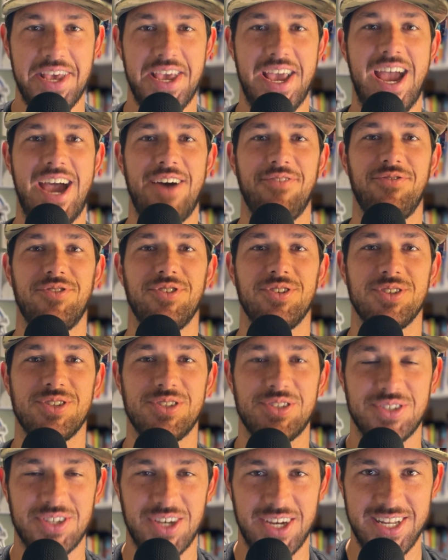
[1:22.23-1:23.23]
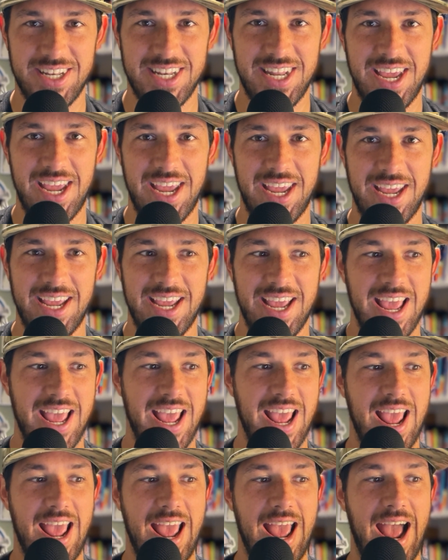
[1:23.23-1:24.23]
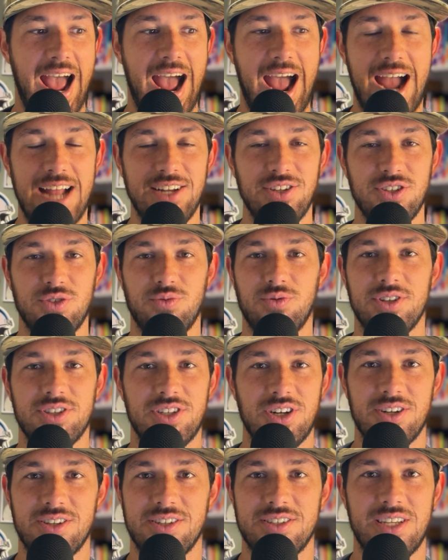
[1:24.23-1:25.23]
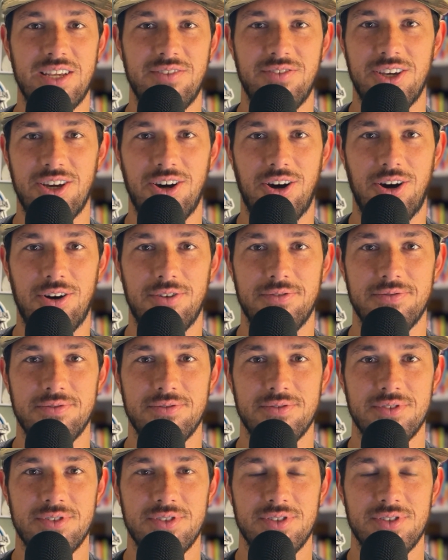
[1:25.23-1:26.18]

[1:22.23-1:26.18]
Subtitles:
after Sunday, I just want to turn the TV off.